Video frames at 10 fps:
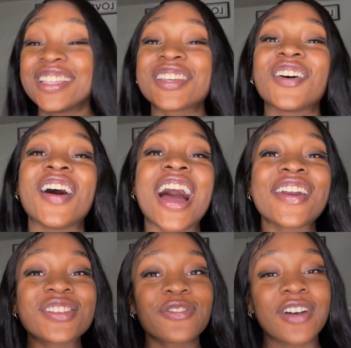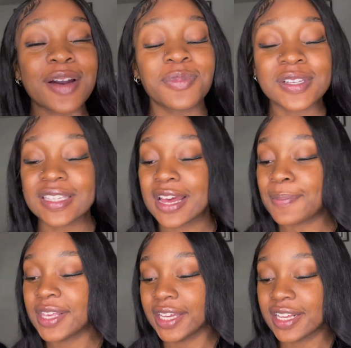So I use the 5%
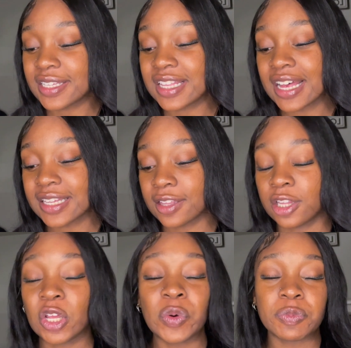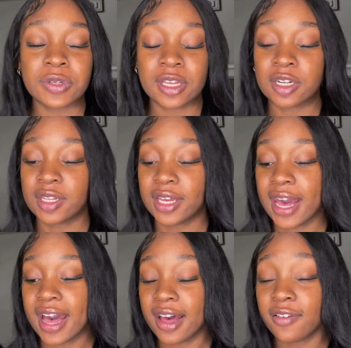because that's like the lowest percentage they
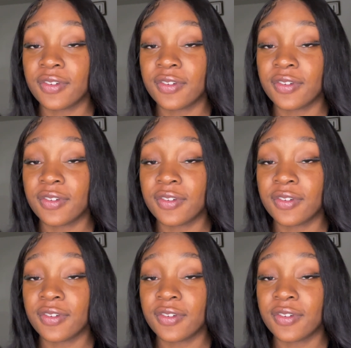have.